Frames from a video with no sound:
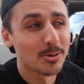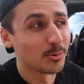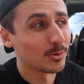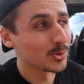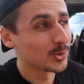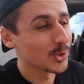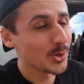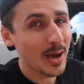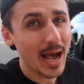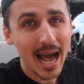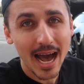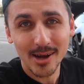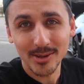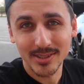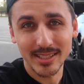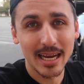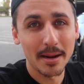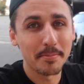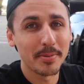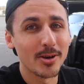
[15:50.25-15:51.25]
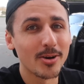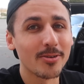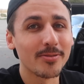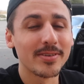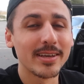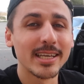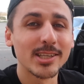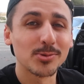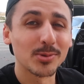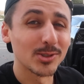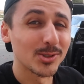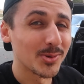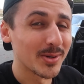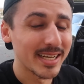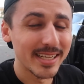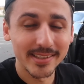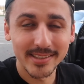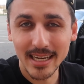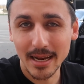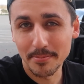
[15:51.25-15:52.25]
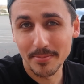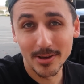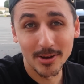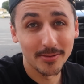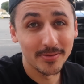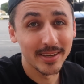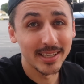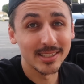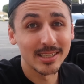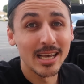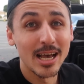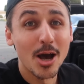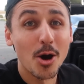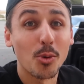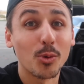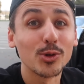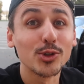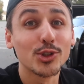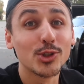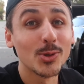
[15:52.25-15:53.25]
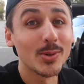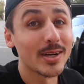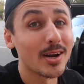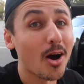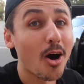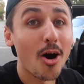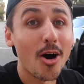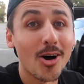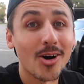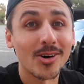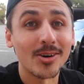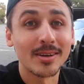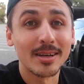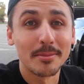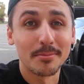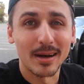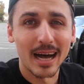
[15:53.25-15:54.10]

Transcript: we'll do outside POVs, we'll do inside POVs, we'll do it all.